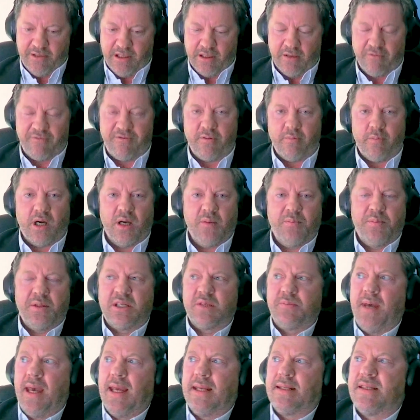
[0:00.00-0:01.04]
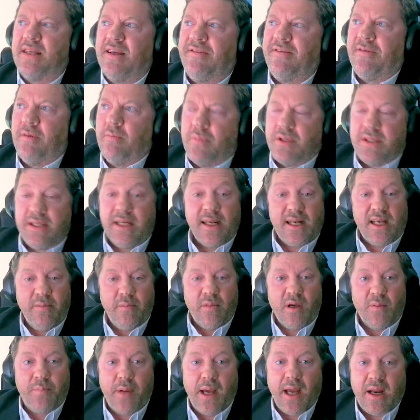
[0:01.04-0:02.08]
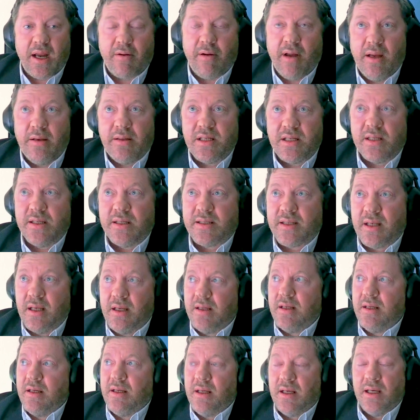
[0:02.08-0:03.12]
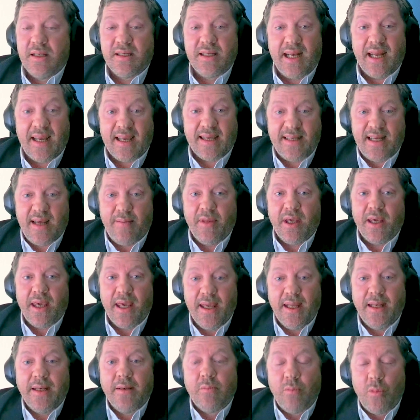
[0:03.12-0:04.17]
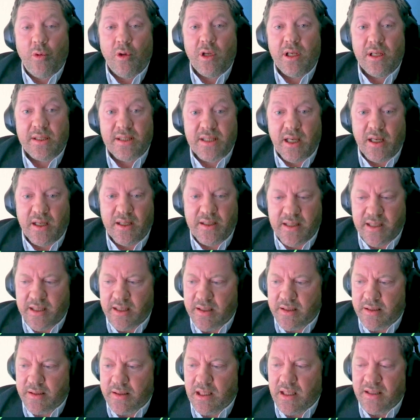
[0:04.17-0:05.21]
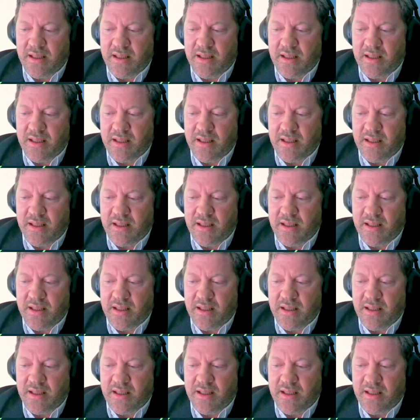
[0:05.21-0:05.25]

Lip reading: From my perspective, and particularly my background as an academic in marine scientists,